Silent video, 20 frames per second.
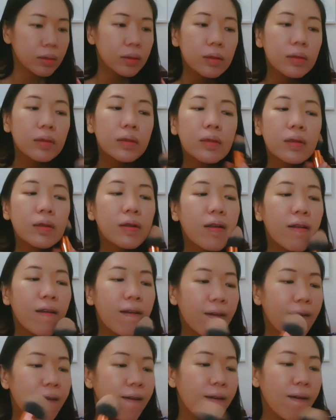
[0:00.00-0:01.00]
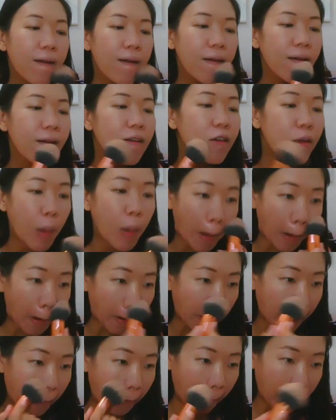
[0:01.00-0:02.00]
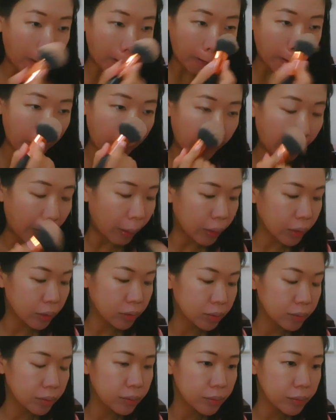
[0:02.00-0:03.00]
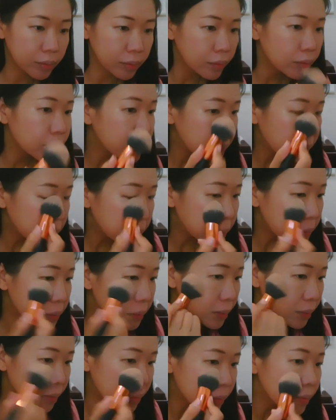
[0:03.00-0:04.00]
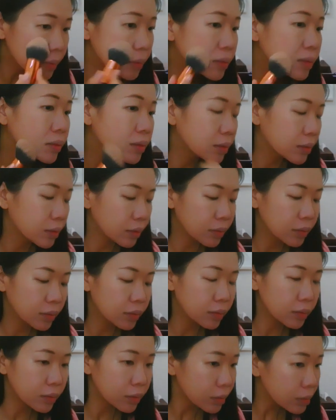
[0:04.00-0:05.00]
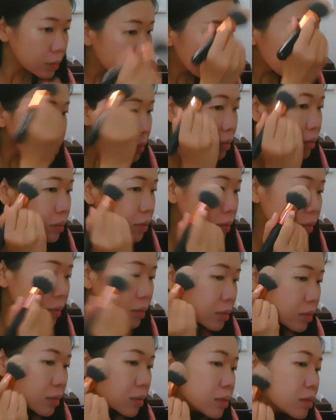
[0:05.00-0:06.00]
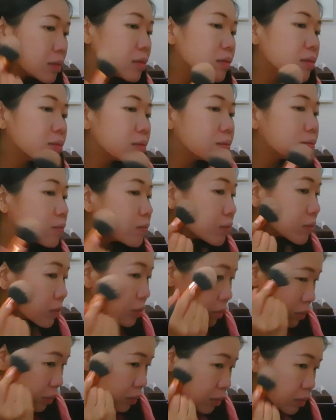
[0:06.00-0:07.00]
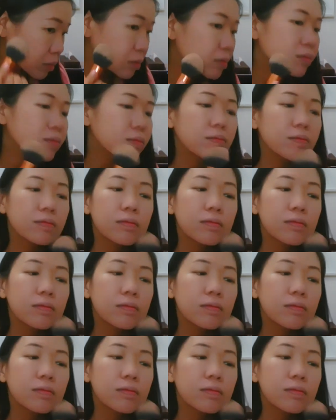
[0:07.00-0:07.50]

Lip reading: Nobody speaks.